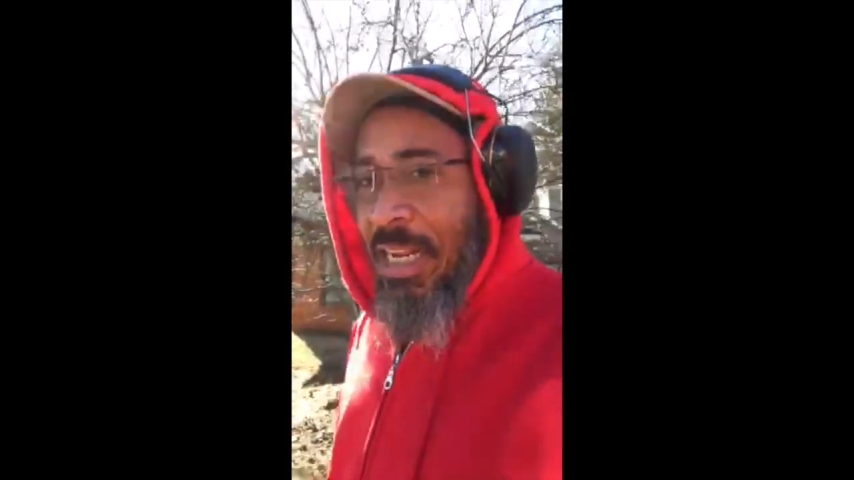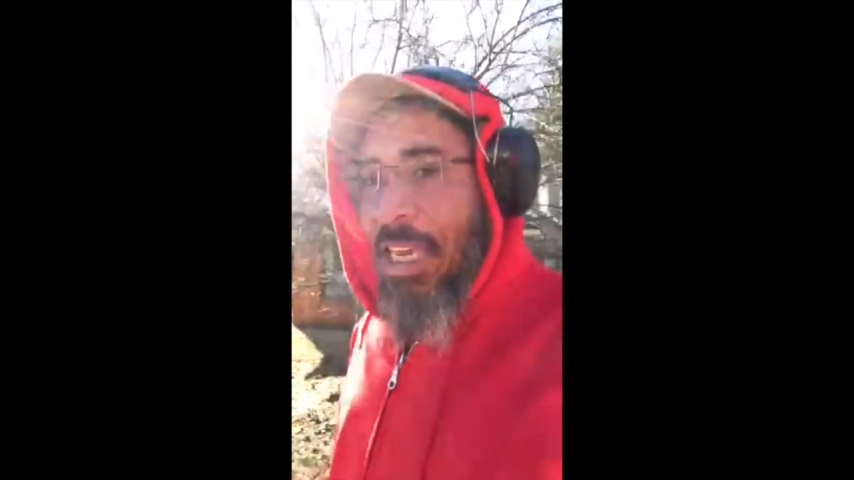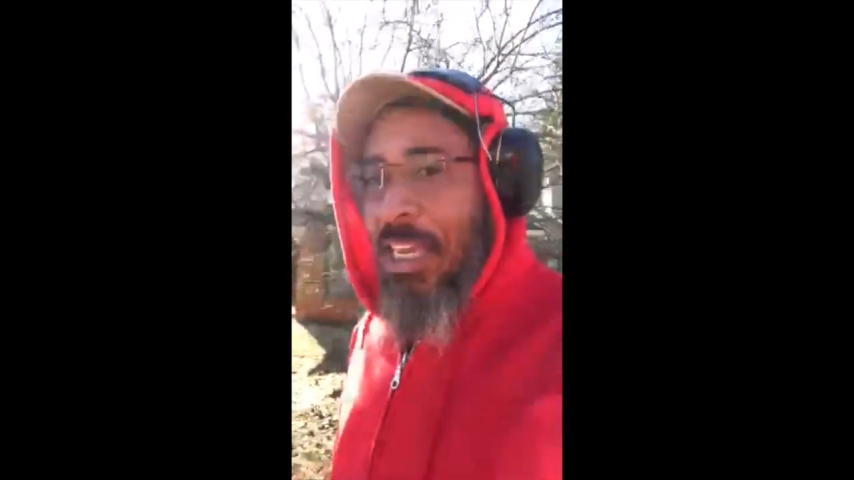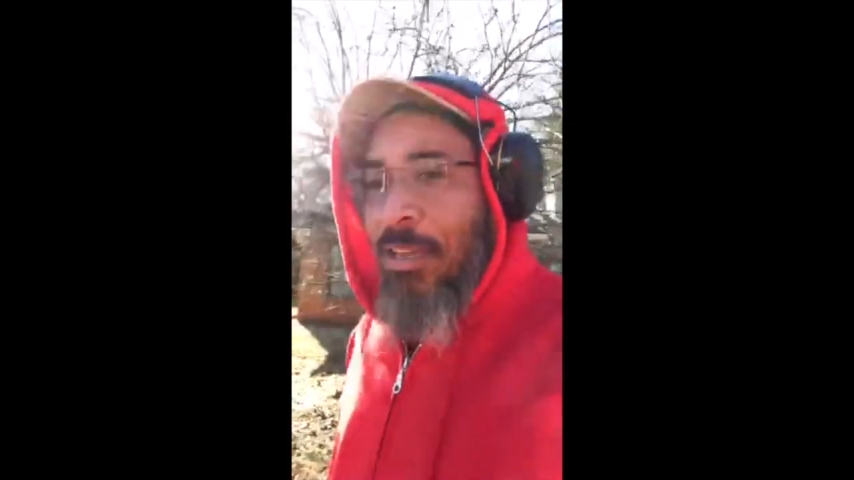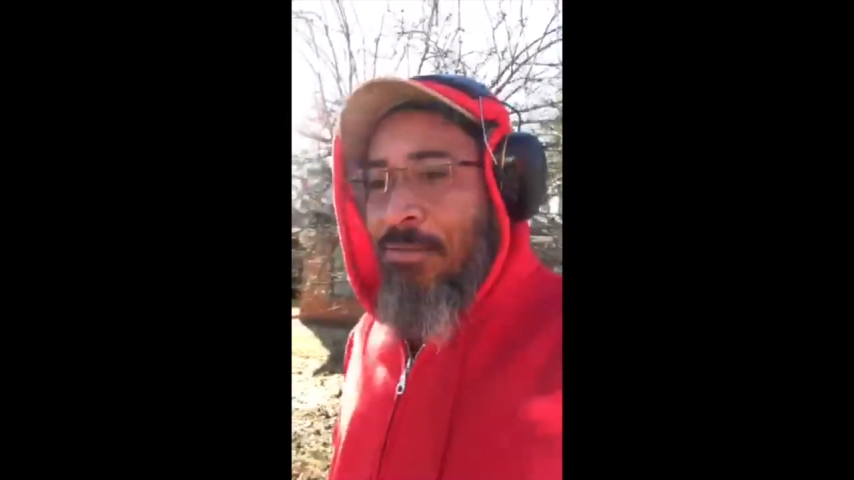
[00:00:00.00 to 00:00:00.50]

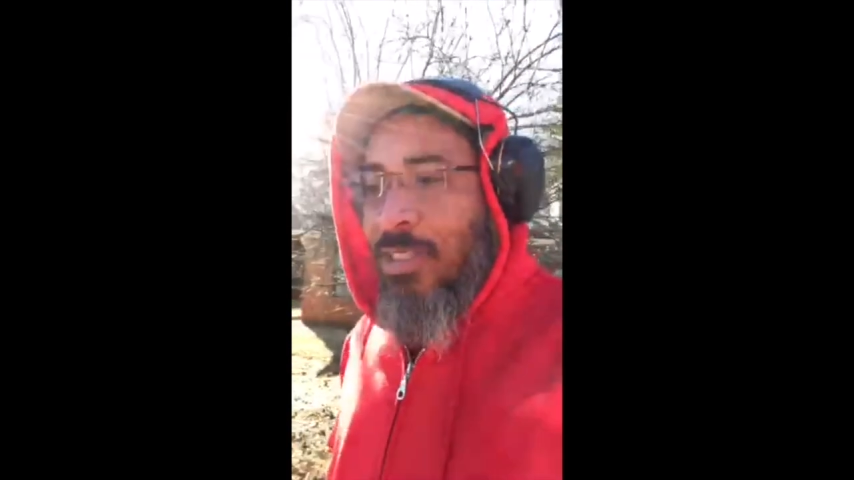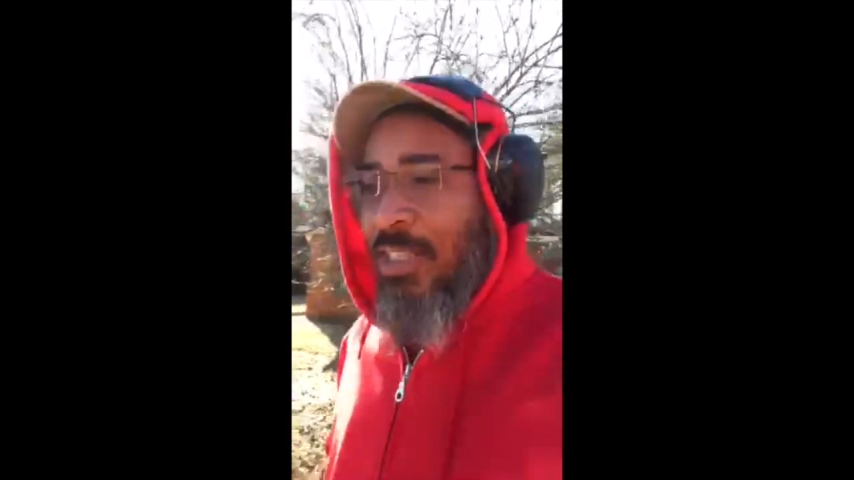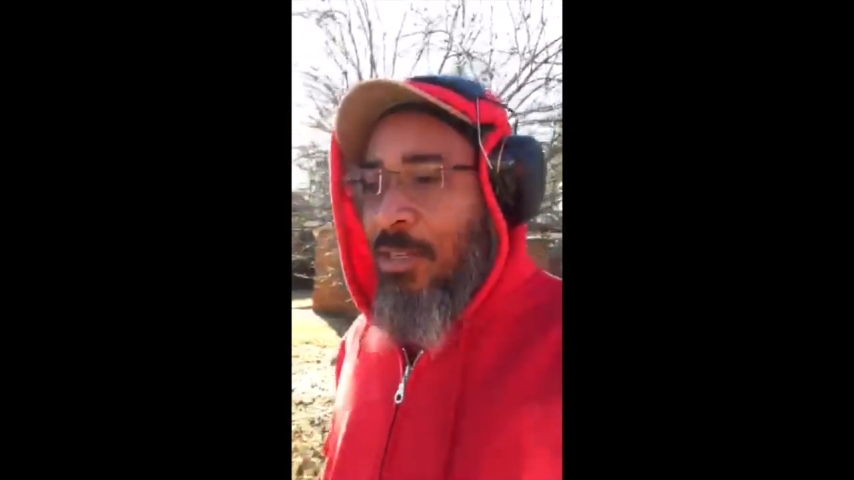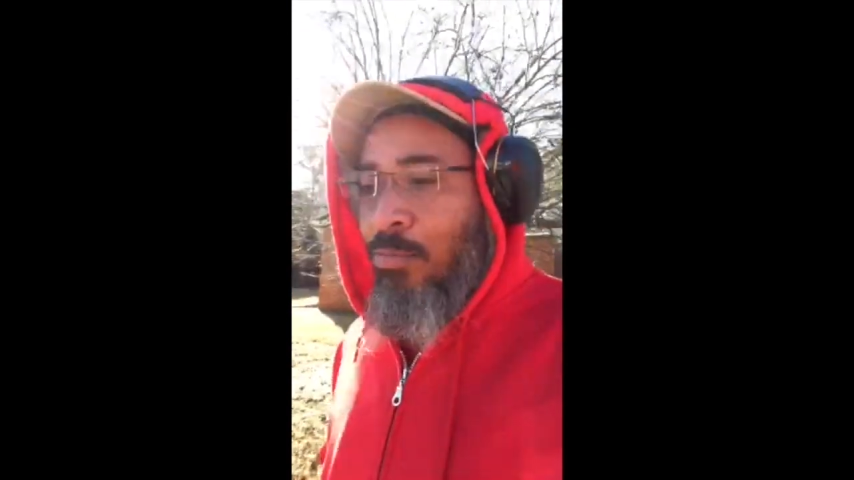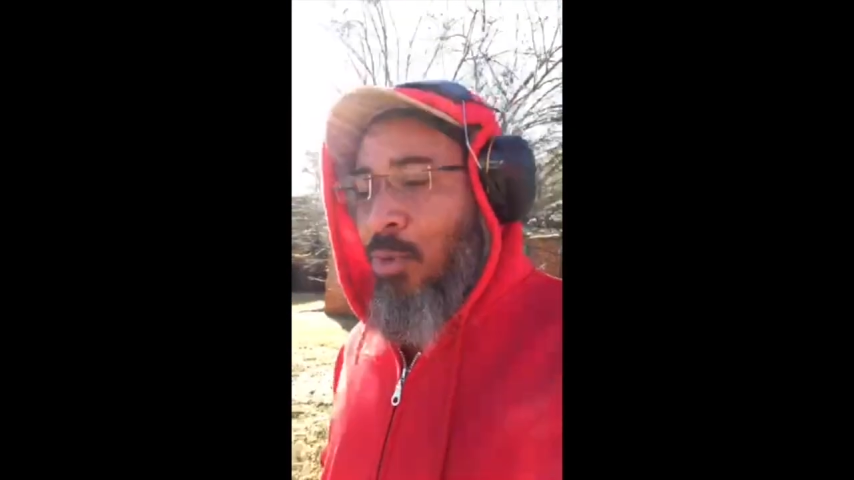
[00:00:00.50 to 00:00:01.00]
leaves,
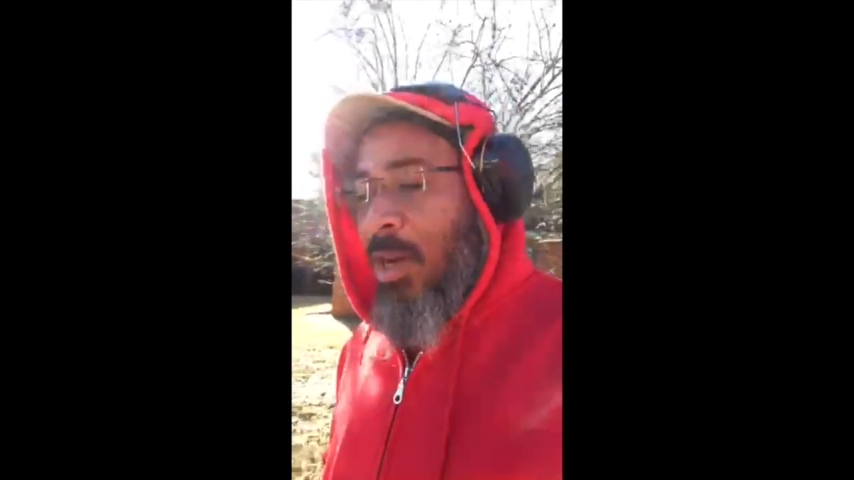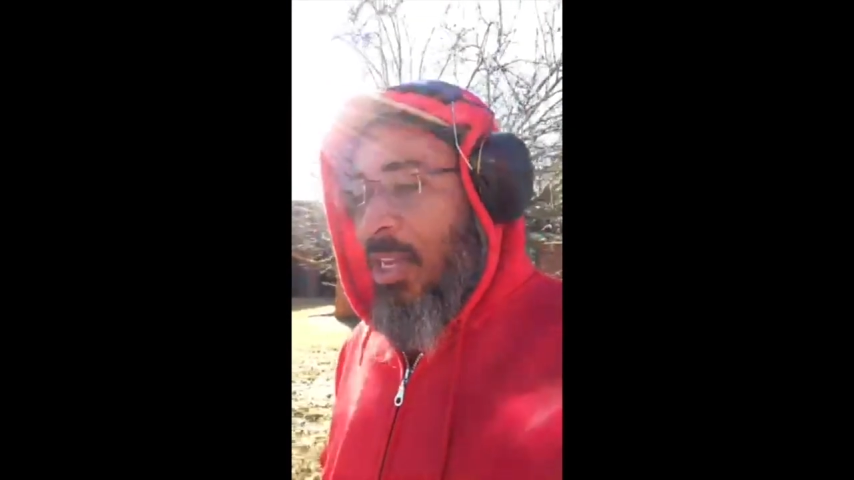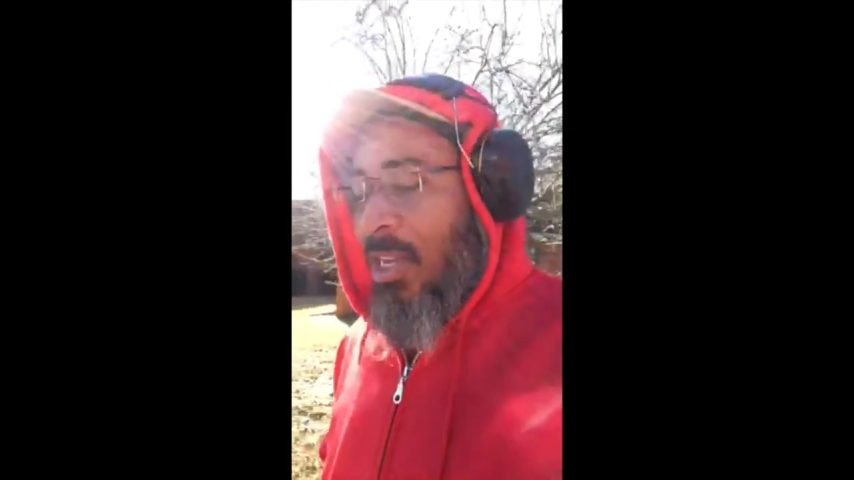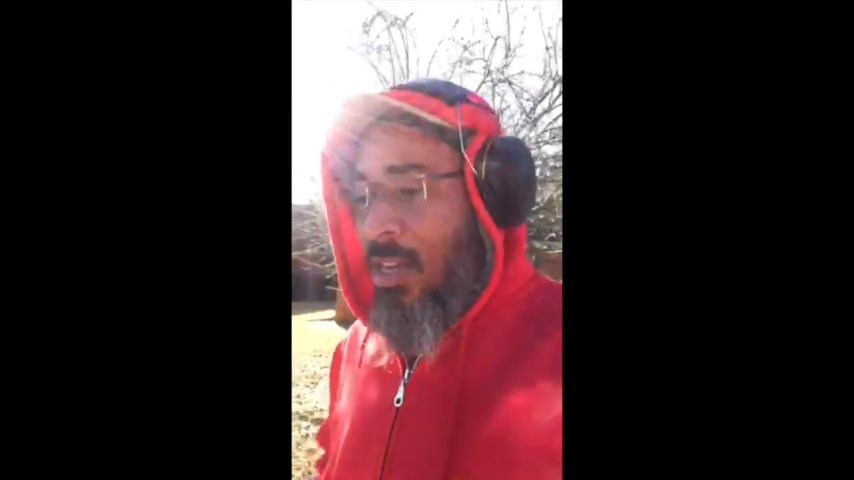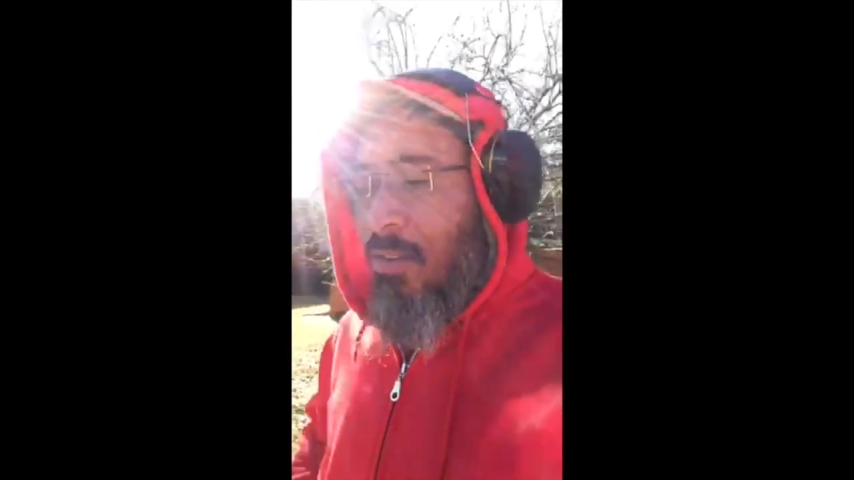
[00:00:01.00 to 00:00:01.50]
and debris